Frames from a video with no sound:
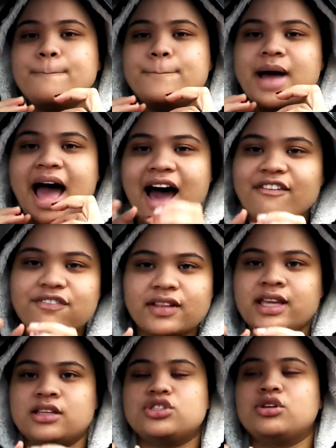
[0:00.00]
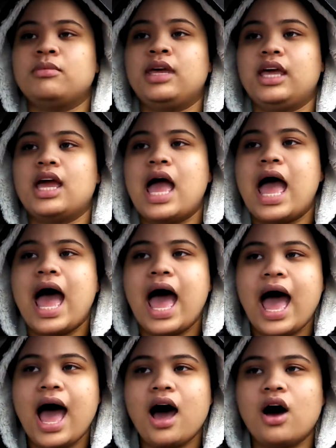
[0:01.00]
baffling to me
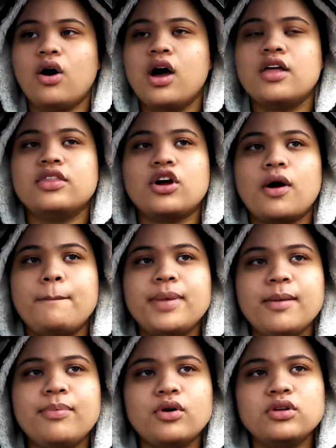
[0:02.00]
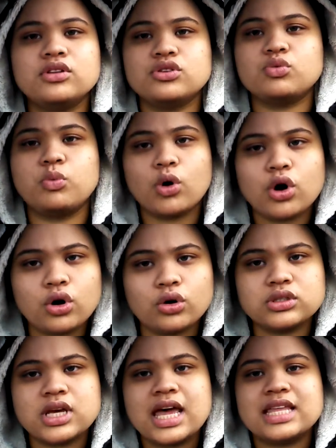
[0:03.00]
how there are people in this world